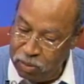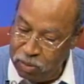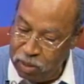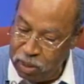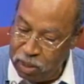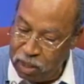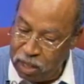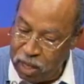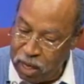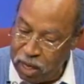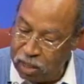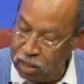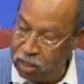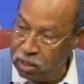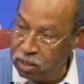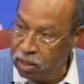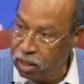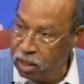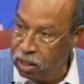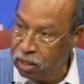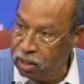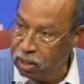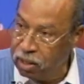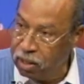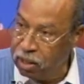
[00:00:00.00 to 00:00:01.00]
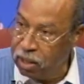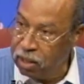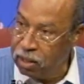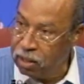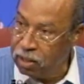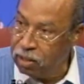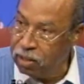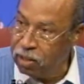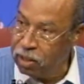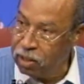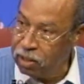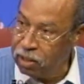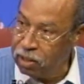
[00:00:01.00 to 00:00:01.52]
we kind of say today,
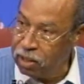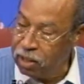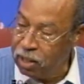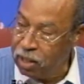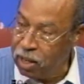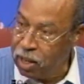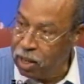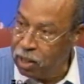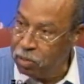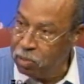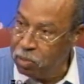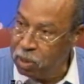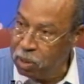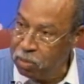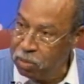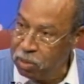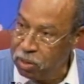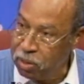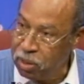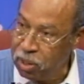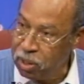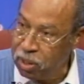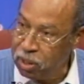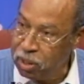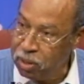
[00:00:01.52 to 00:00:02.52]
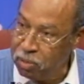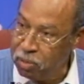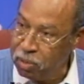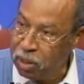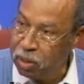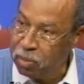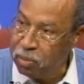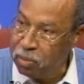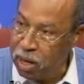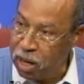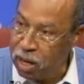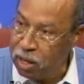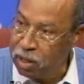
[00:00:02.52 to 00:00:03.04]
you know, it's a lot of people say, "Give
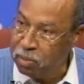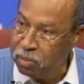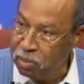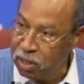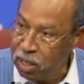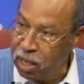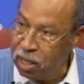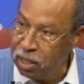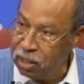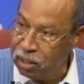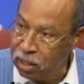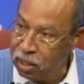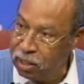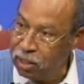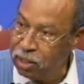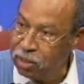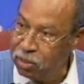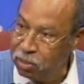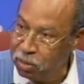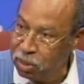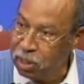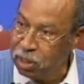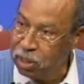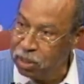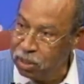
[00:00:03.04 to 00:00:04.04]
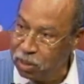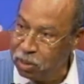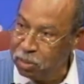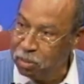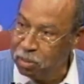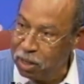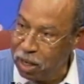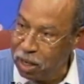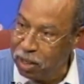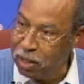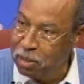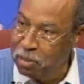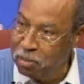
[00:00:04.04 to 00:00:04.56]
me the bottom line." I just want to hear the
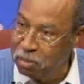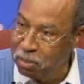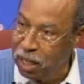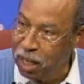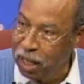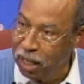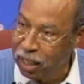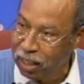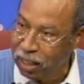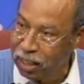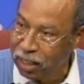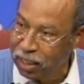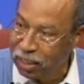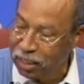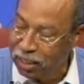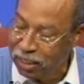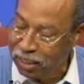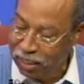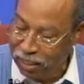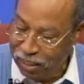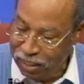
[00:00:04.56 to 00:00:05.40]
bottom line. right.